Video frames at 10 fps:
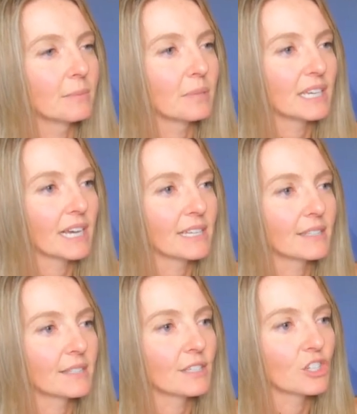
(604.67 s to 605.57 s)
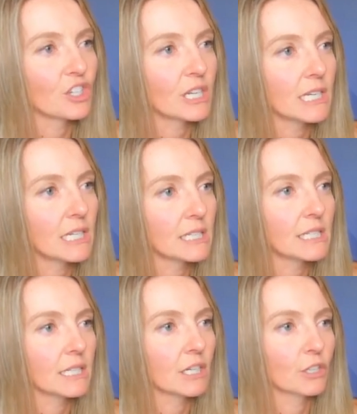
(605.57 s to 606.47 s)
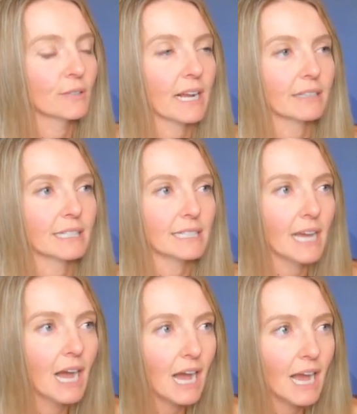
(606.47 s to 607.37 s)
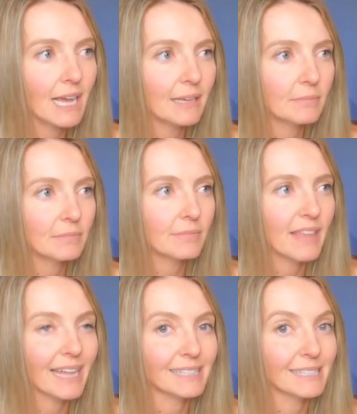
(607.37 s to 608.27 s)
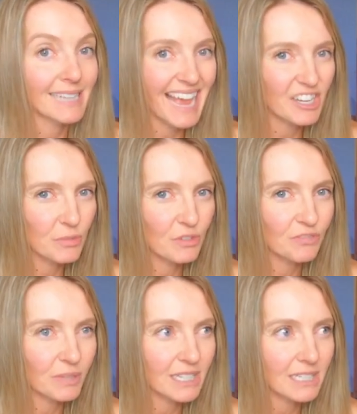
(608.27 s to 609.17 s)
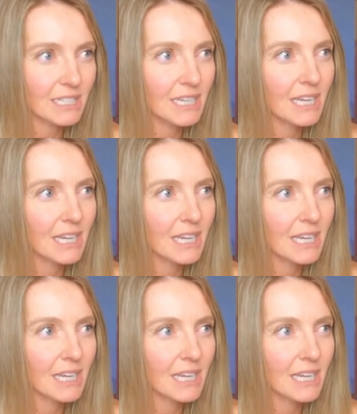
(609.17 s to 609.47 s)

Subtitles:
because she needs to correctly time that snatch movement.